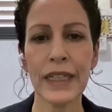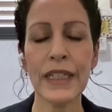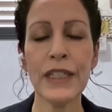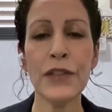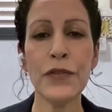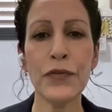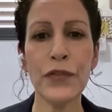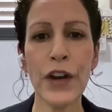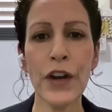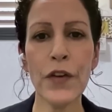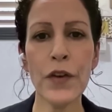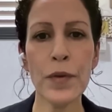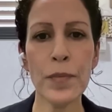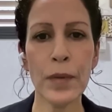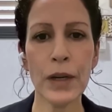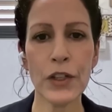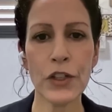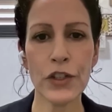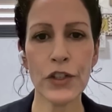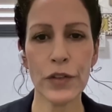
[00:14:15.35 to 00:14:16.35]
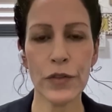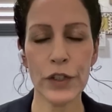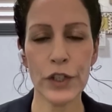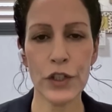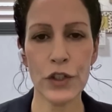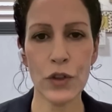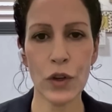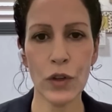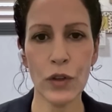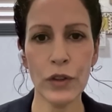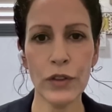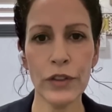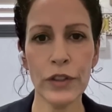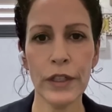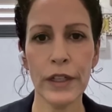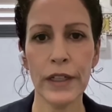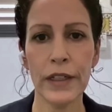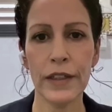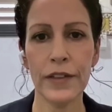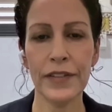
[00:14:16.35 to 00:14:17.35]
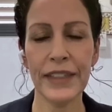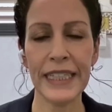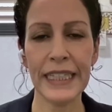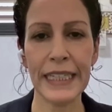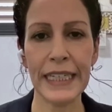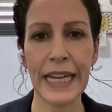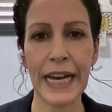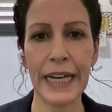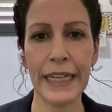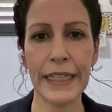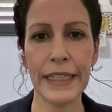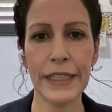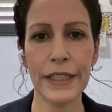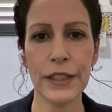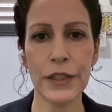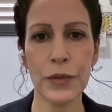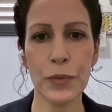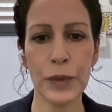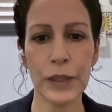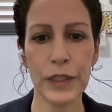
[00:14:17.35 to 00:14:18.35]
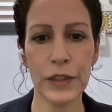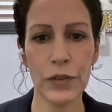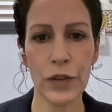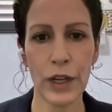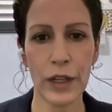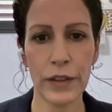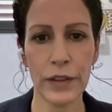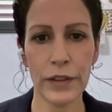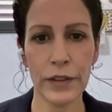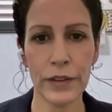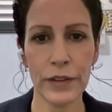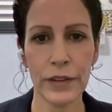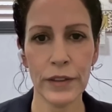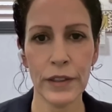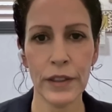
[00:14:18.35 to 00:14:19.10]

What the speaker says: is very much a result of the alliance with Iran.